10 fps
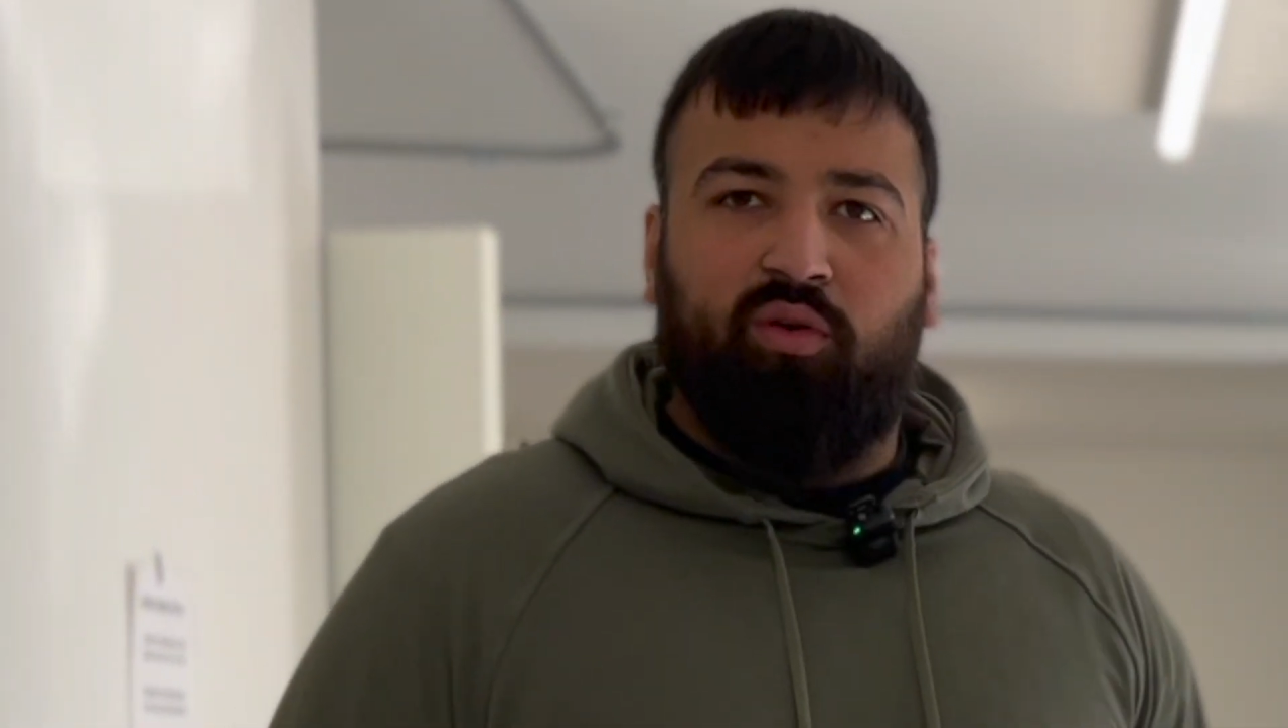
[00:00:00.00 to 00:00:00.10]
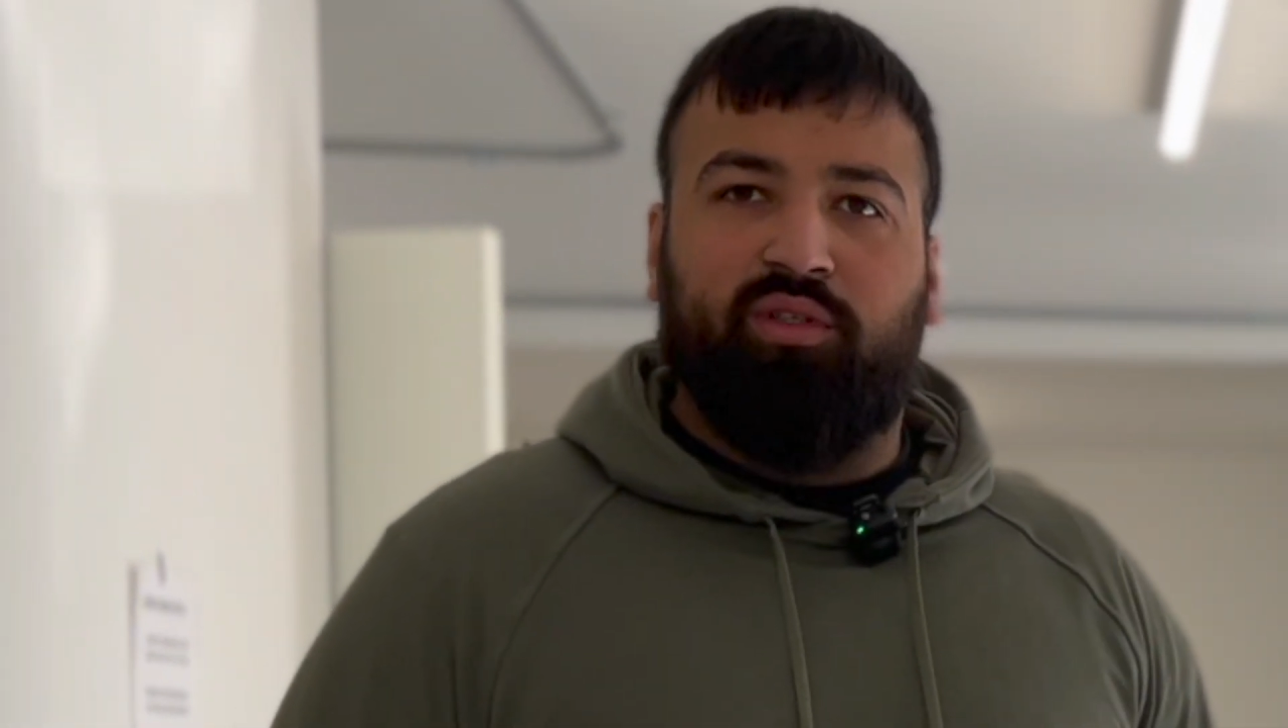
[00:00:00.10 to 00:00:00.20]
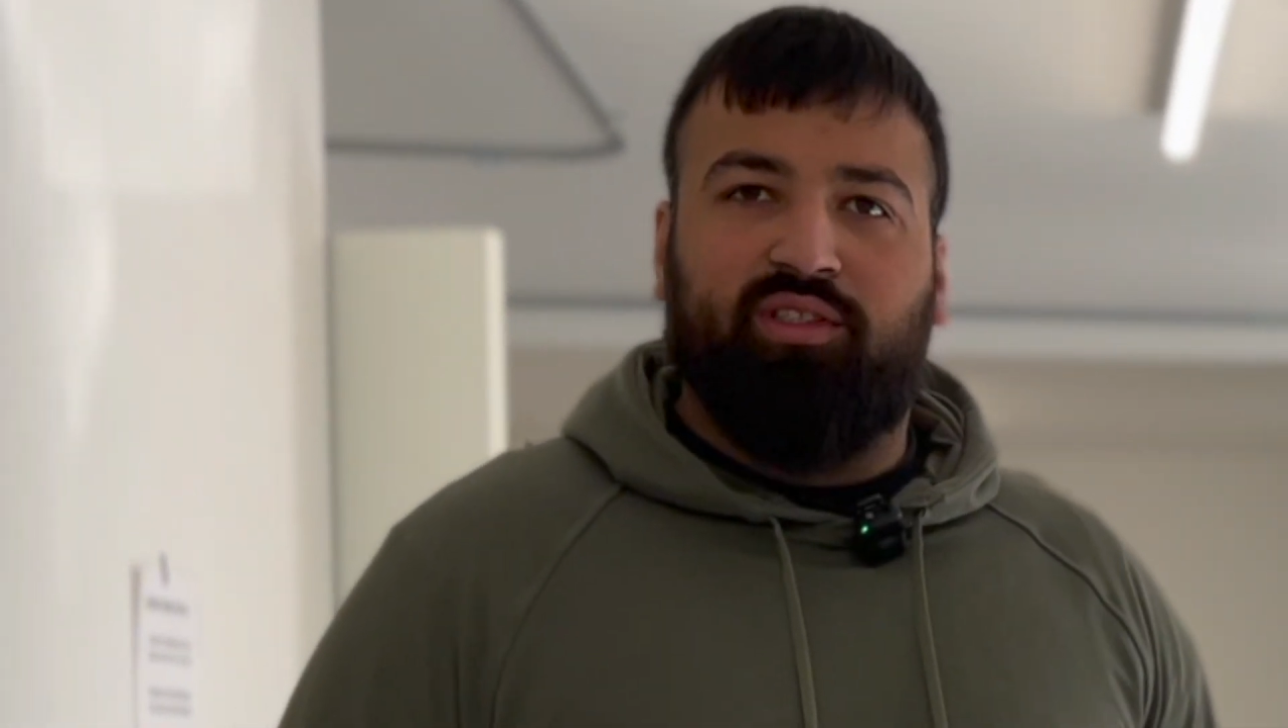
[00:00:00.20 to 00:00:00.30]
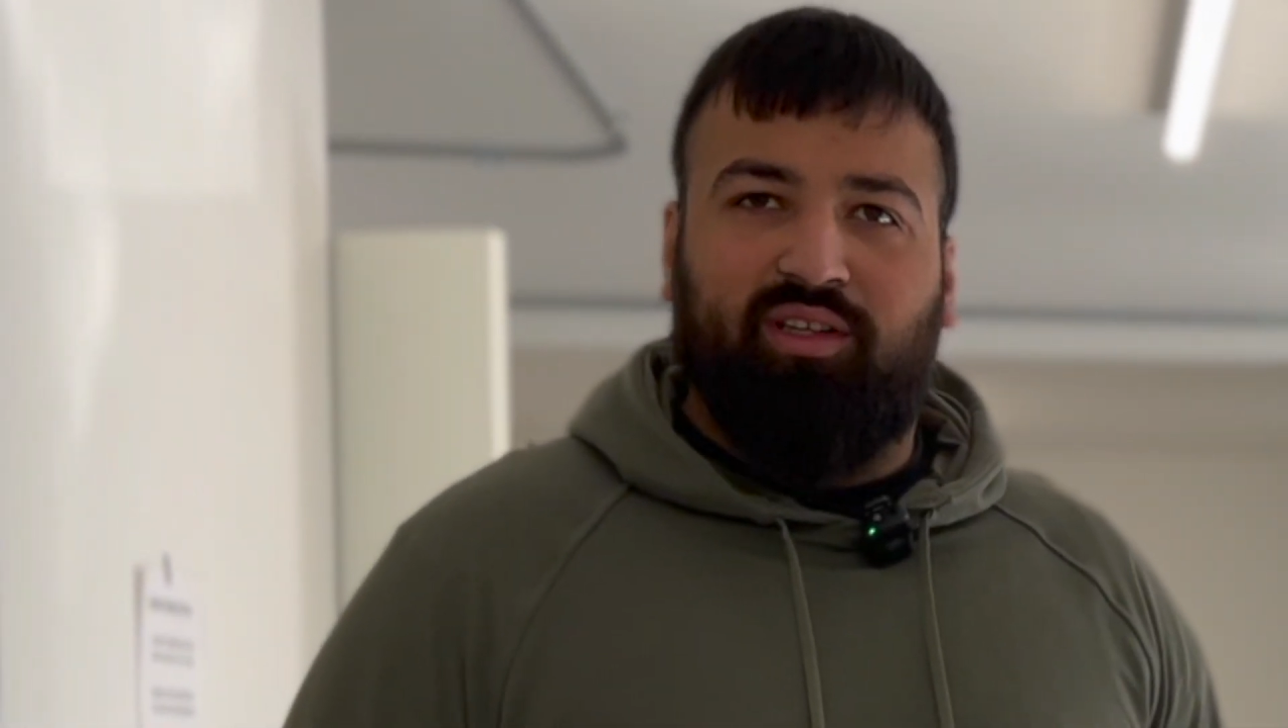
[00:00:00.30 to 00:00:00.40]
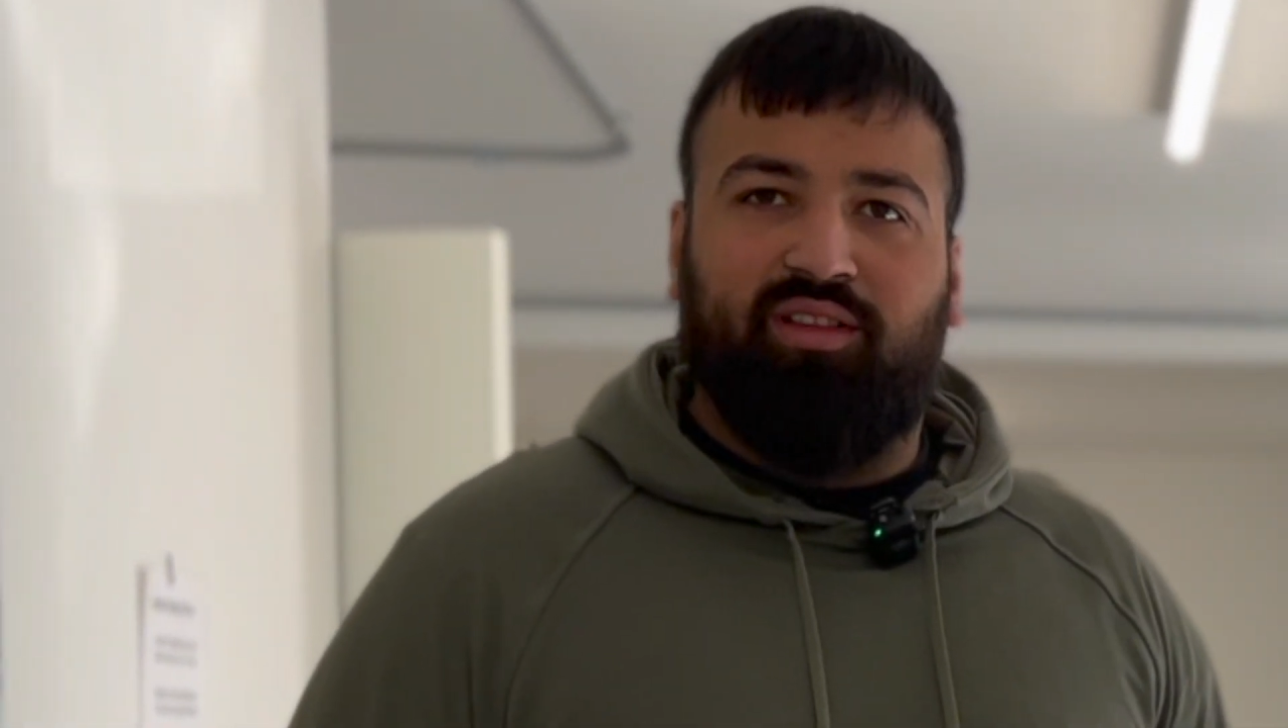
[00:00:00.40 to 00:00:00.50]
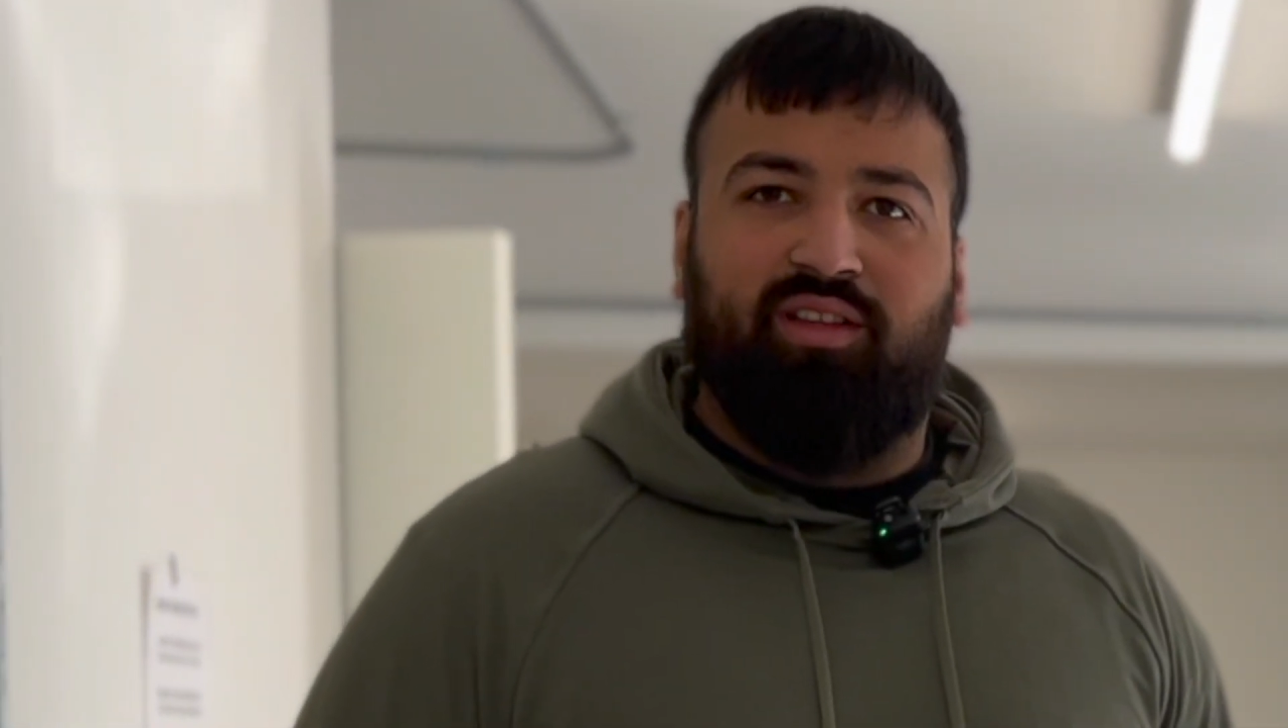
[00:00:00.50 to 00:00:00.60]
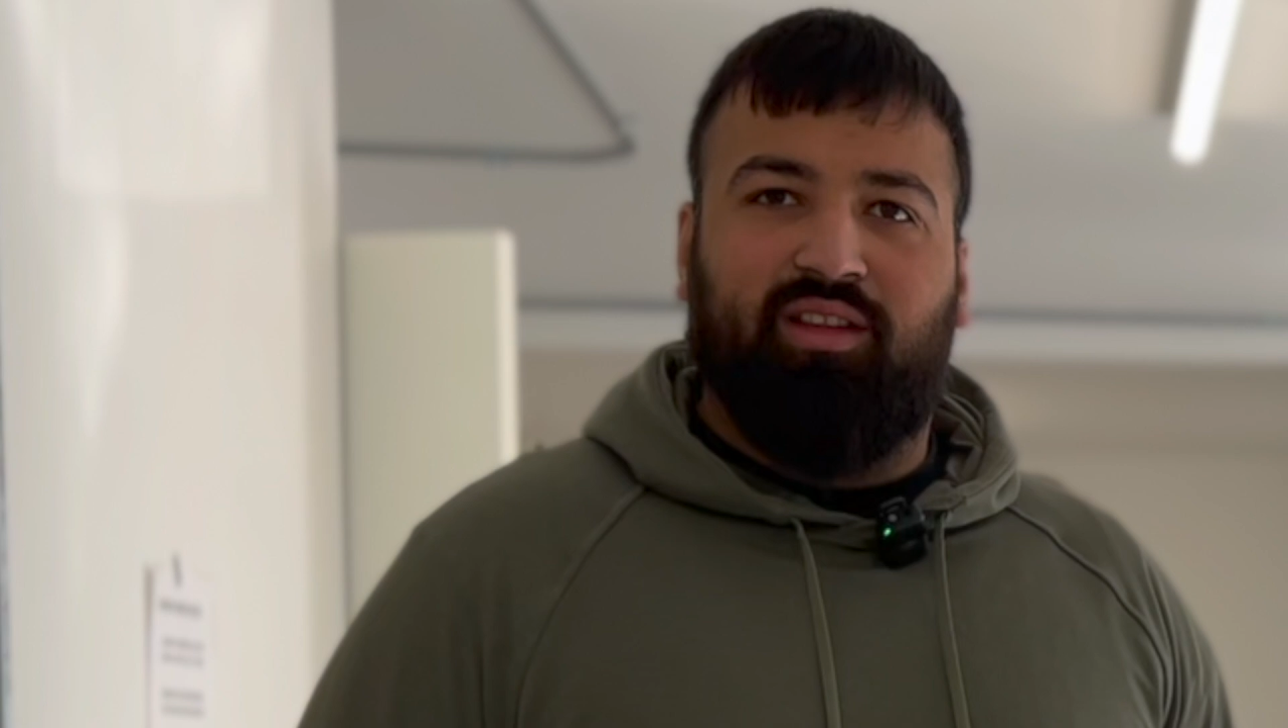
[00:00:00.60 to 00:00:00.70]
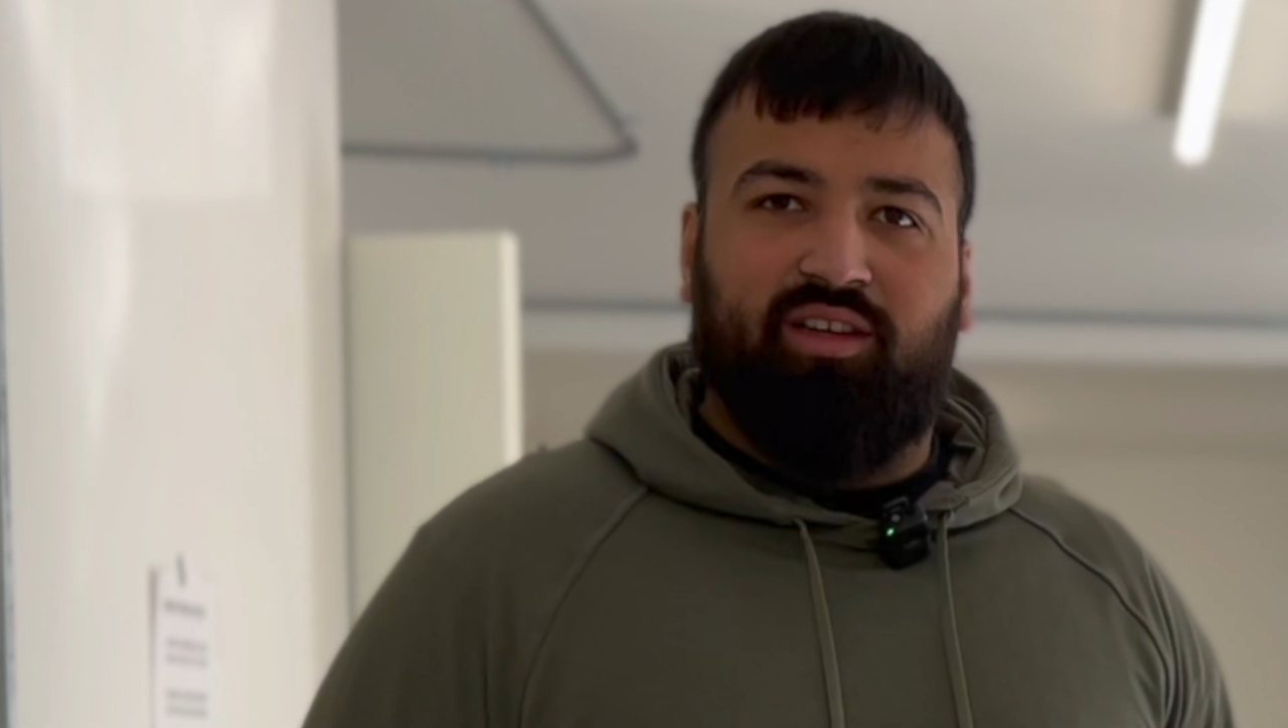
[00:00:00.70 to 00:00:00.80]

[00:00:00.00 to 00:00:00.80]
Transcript: onus on